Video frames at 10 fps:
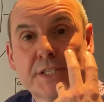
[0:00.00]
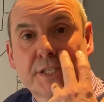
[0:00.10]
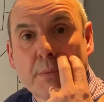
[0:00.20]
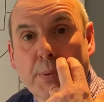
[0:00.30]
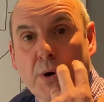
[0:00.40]
and
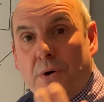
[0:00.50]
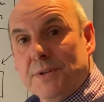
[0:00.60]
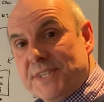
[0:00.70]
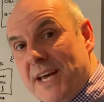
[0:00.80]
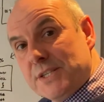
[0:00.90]

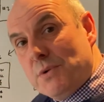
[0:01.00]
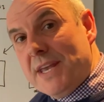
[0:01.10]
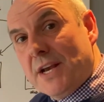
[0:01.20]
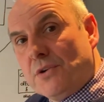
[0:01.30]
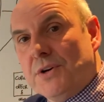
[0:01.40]
support, that's where
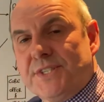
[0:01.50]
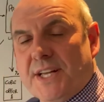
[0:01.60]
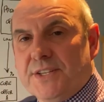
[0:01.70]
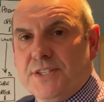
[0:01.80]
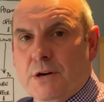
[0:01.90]
your
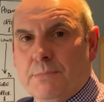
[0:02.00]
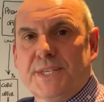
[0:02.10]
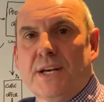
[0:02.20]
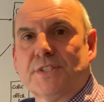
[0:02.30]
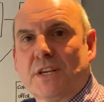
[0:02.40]
cross-sells and
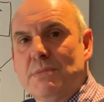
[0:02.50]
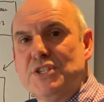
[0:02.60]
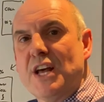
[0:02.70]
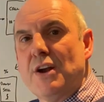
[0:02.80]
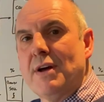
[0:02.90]
upsells can be
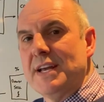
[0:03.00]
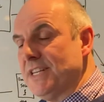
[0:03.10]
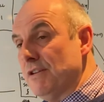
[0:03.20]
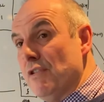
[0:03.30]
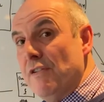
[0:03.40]

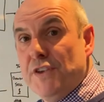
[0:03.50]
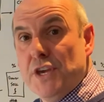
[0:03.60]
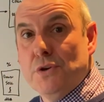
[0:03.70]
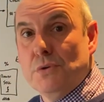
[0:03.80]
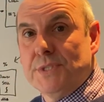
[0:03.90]
generated,
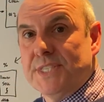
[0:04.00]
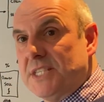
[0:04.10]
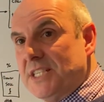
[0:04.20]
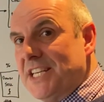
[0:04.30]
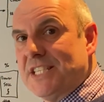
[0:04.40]
reviews,
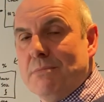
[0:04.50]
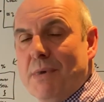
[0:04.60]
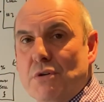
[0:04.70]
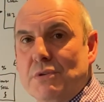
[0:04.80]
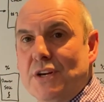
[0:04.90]

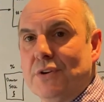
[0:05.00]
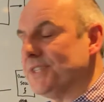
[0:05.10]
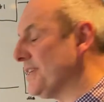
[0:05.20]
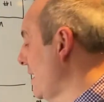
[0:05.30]
testimonials,